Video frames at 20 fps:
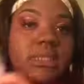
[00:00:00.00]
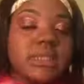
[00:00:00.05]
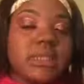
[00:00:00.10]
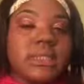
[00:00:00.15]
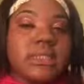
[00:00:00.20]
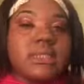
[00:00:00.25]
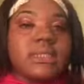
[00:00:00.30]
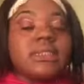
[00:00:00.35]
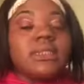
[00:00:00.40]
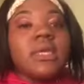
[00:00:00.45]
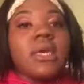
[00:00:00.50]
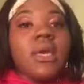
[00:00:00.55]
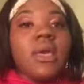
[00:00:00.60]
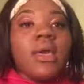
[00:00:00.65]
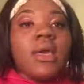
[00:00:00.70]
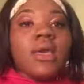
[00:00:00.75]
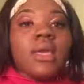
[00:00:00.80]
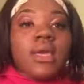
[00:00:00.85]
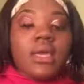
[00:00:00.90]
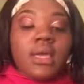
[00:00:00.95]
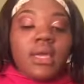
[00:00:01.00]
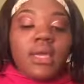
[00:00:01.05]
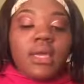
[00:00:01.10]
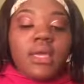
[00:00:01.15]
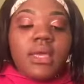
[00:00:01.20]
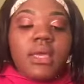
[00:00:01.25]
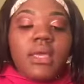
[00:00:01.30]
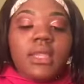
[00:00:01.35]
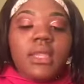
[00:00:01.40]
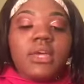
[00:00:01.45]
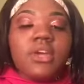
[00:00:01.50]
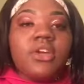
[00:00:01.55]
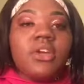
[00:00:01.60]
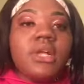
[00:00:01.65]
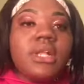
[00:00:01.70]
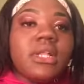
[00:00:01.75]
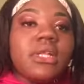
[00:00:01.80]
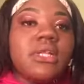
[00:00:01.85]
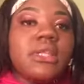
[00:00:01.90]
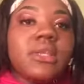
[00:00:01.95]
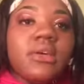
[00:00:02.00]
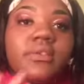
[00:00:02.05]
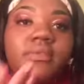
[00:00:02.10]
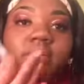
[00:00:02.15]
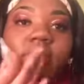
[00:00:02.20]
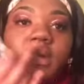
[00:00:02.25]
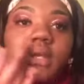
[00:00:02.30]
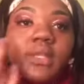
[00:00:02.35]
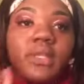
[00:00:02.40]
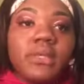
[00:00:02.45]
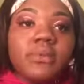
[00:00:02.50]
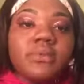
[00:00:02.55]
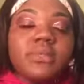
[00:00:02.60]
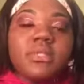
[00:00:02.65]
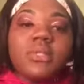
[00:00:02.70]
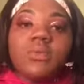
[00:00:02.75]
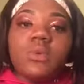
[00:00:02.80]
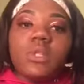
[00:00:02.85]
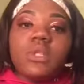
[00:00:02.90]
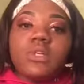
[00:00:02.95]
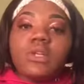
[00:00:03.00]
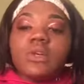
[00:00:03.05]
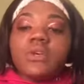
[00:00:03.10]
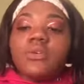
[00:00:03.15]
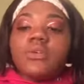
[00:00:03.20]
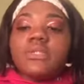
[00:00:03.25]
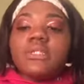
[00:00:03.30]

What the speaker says: this, and I already cleaned off my lips a while ago,